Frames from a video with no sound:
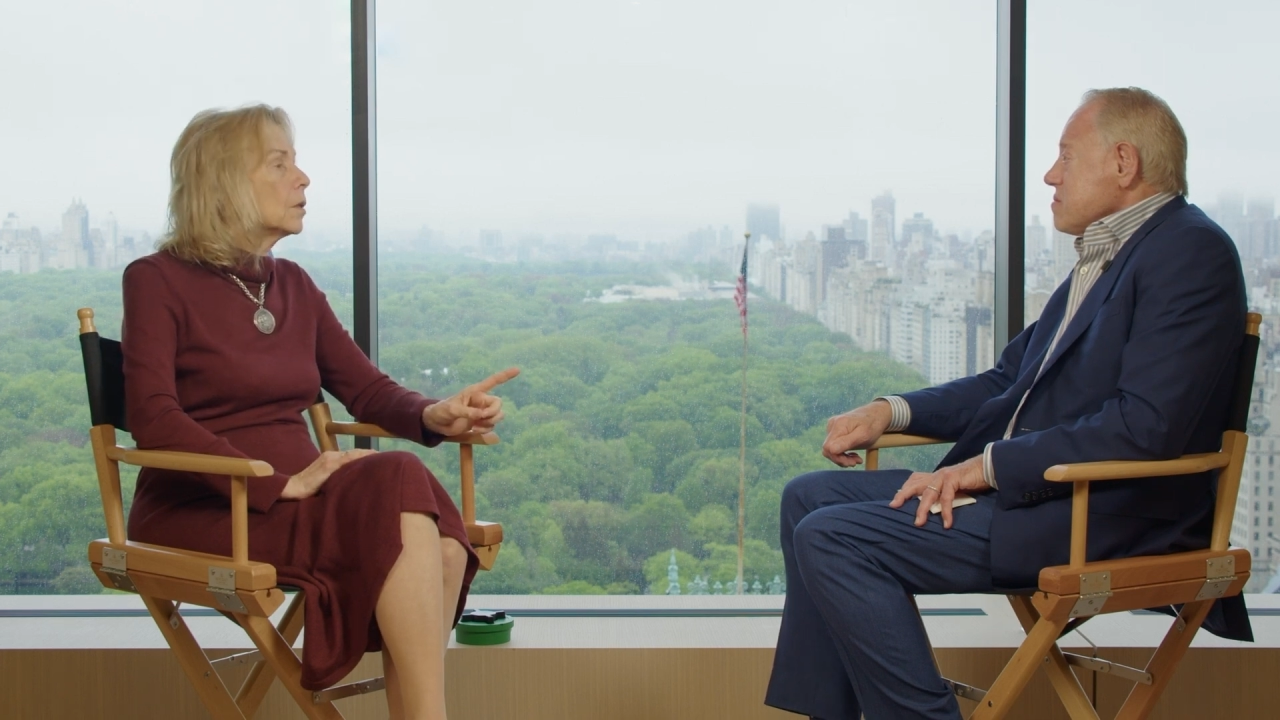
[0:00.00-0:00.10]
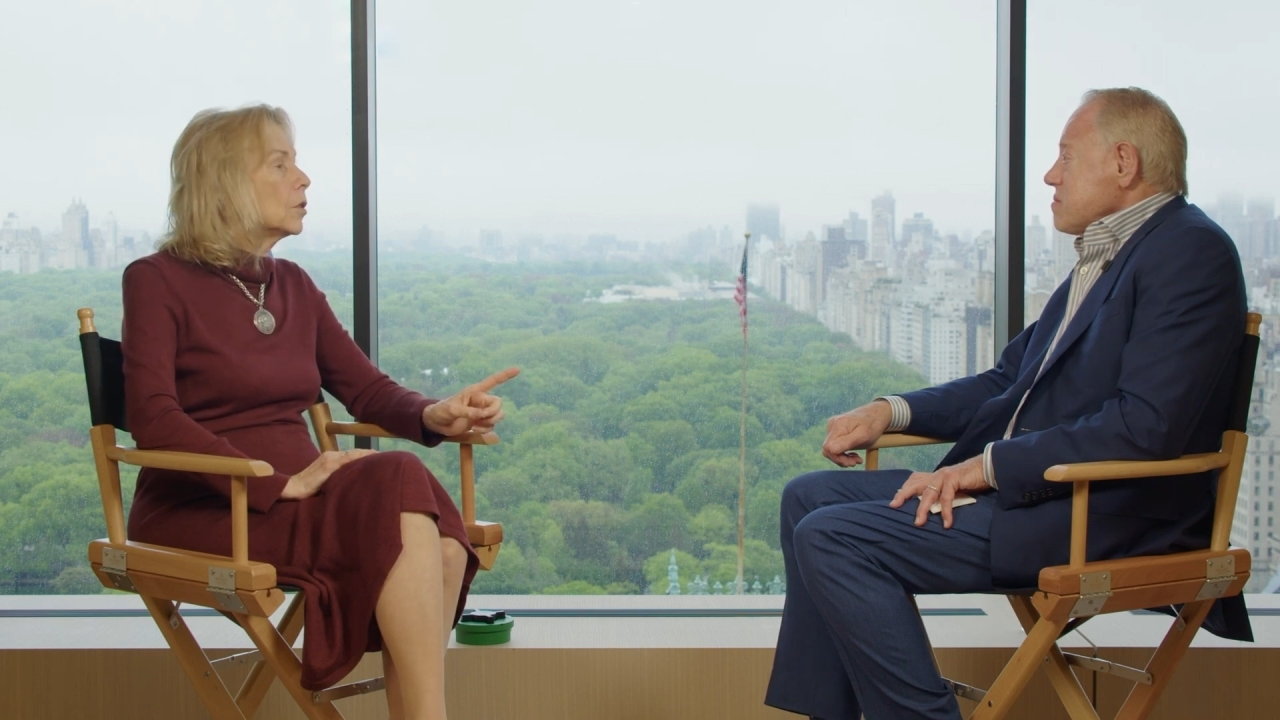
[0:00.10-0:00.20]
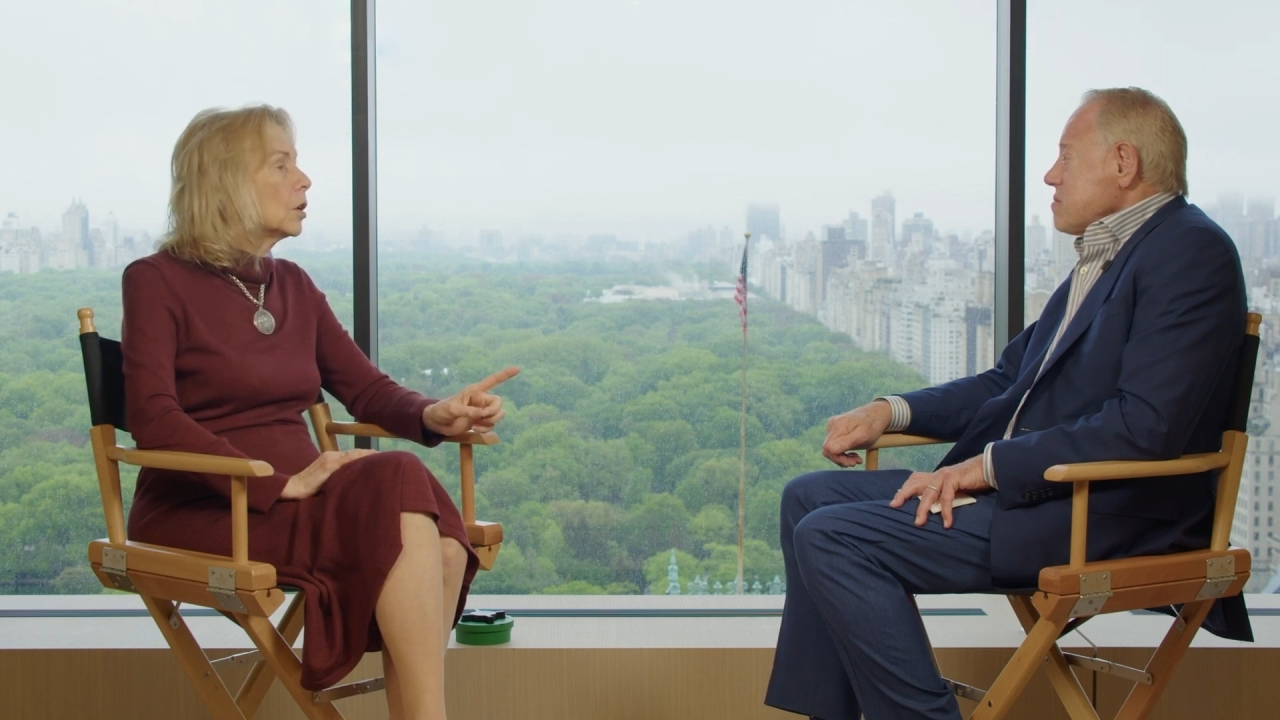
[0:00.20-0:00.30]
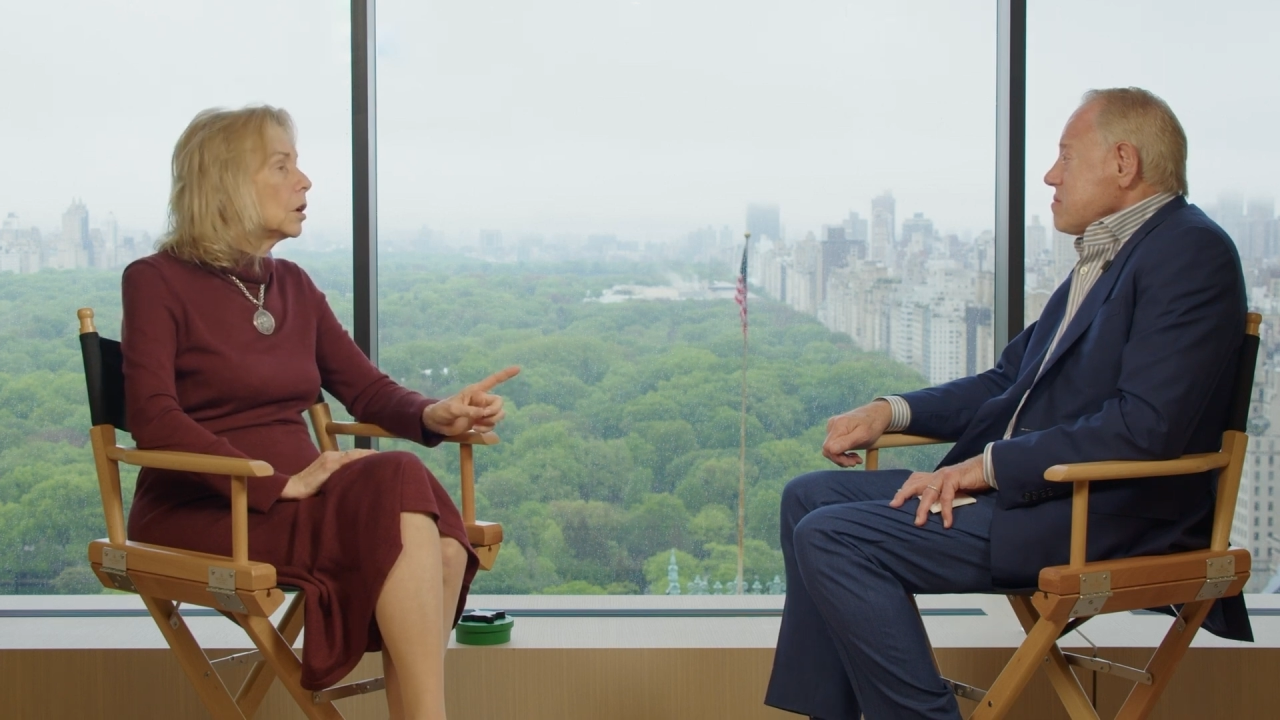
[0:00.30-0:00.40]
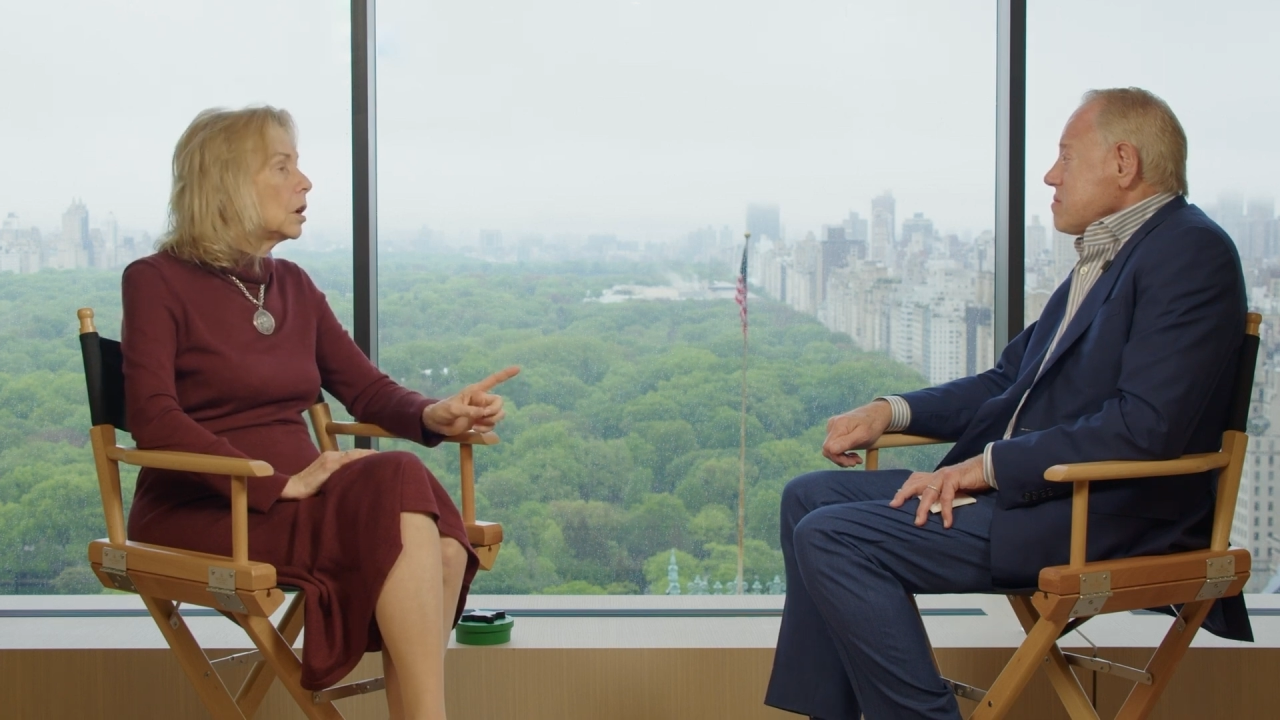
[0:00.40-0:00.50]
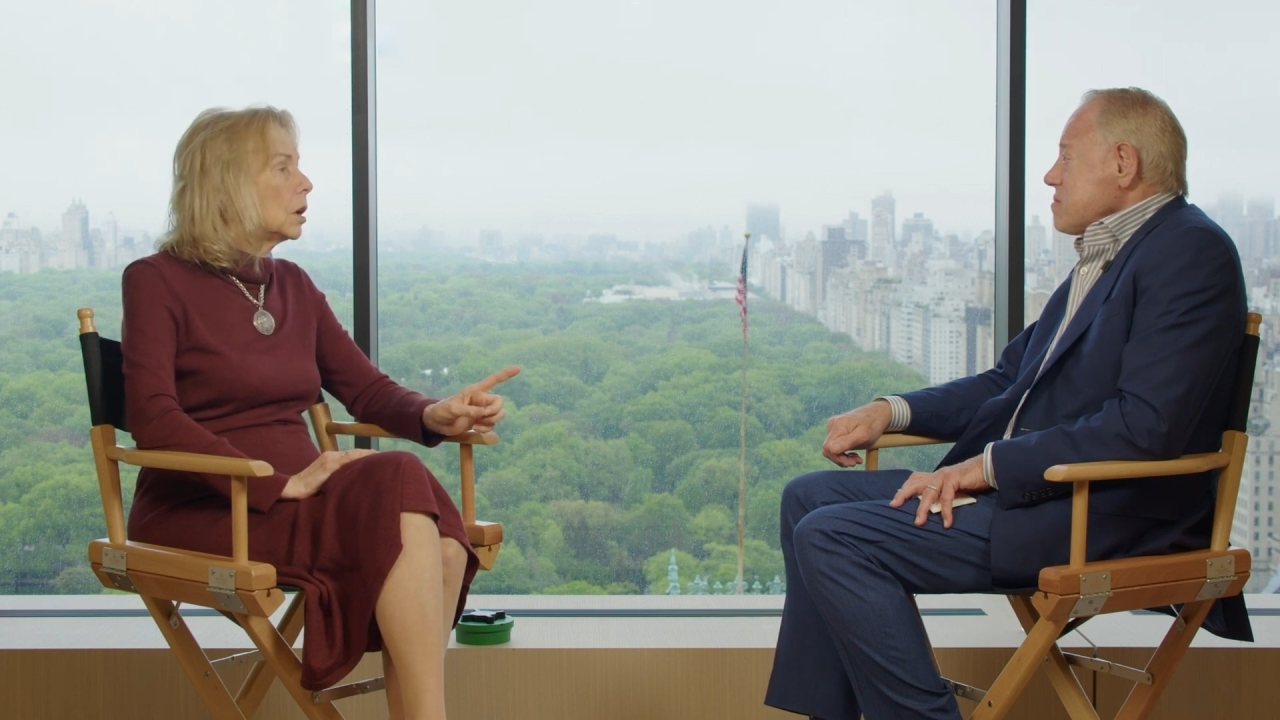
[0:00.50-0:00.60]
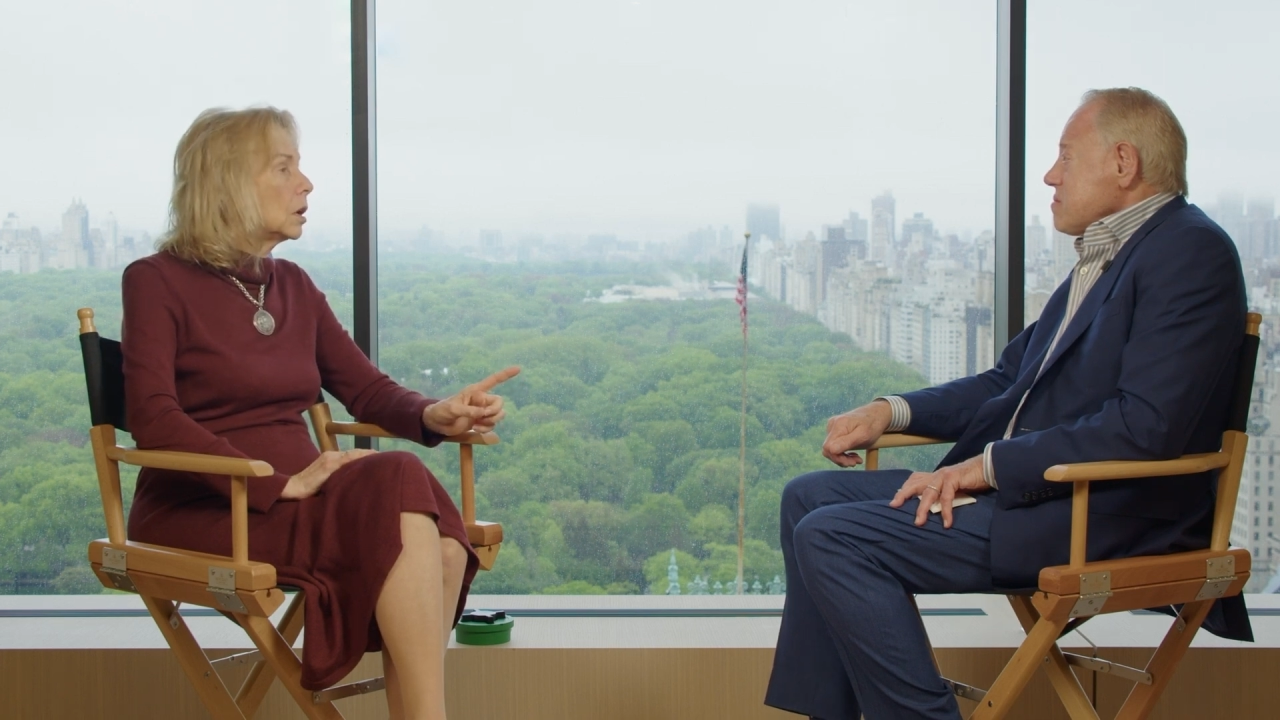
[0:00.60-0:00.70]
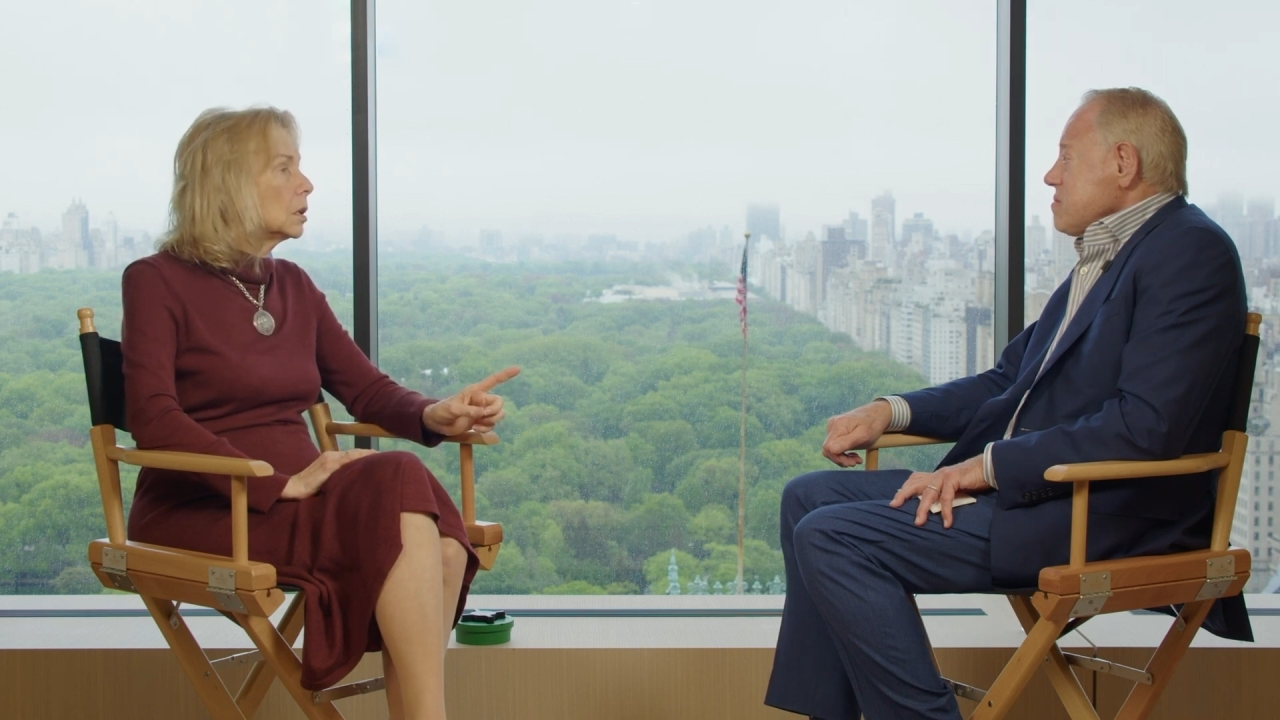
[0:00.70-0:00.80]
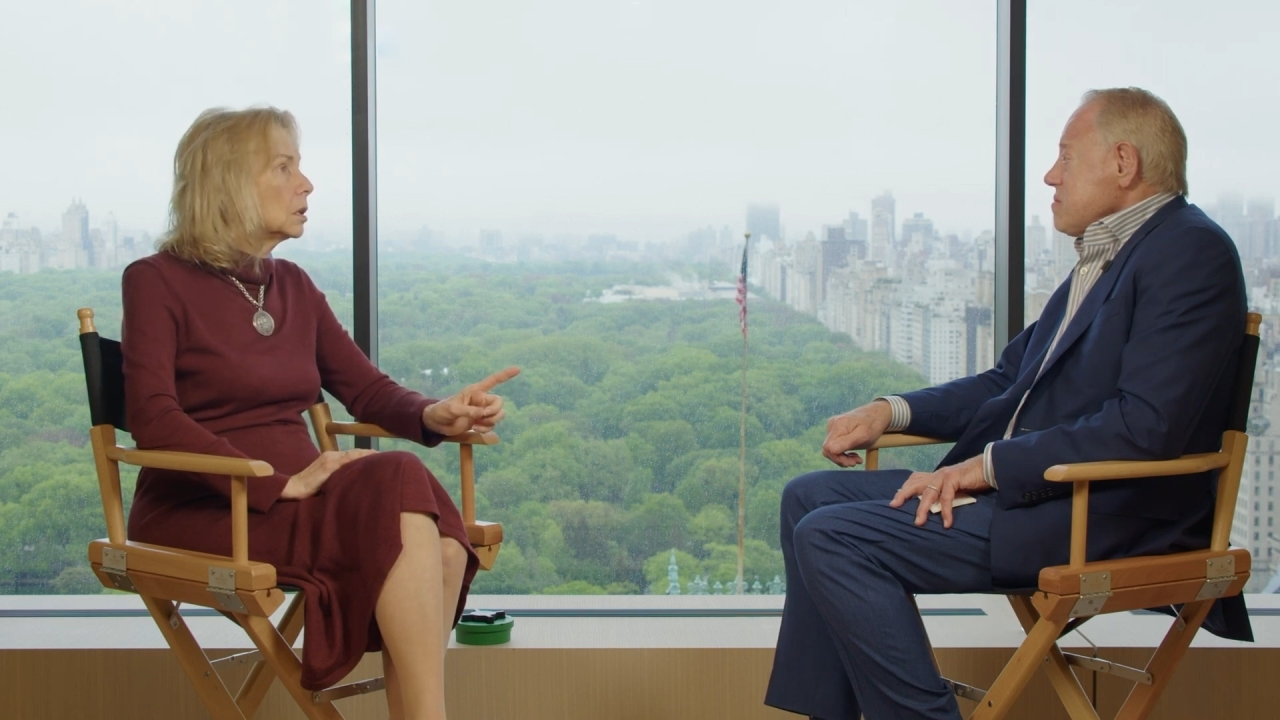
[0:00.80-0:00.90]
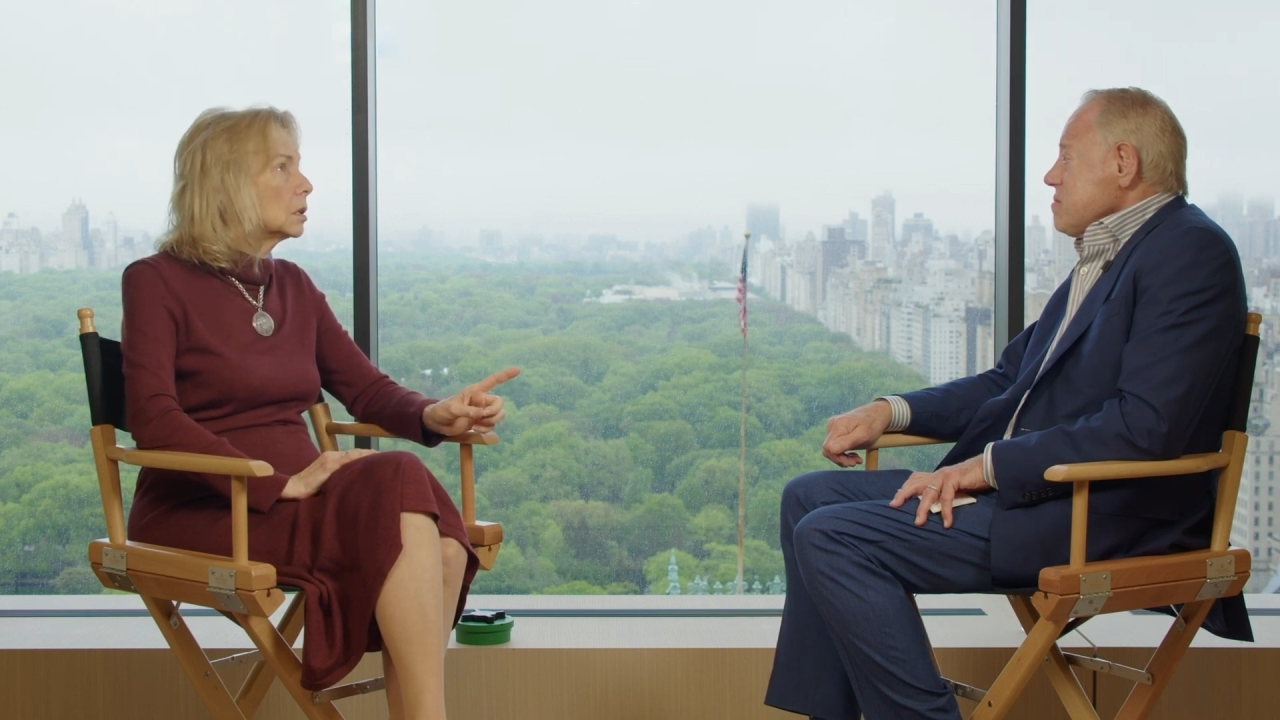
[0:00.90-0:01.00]
there
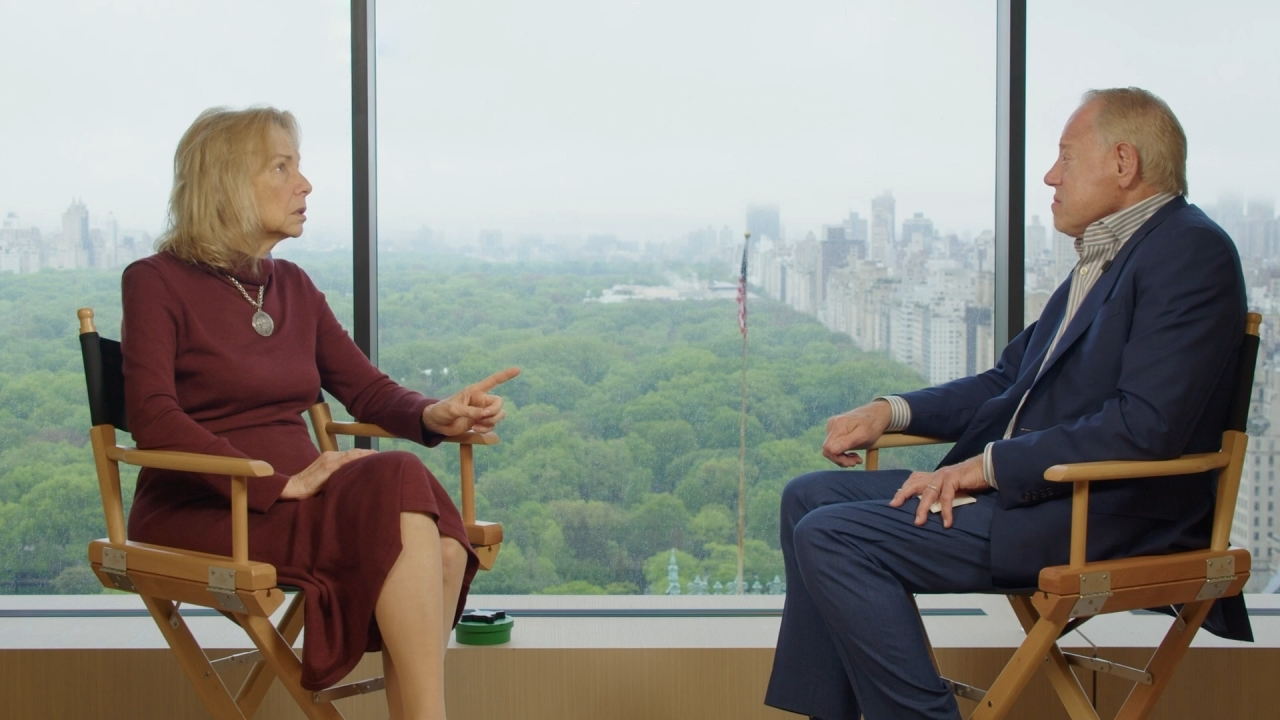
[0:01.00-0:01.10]
are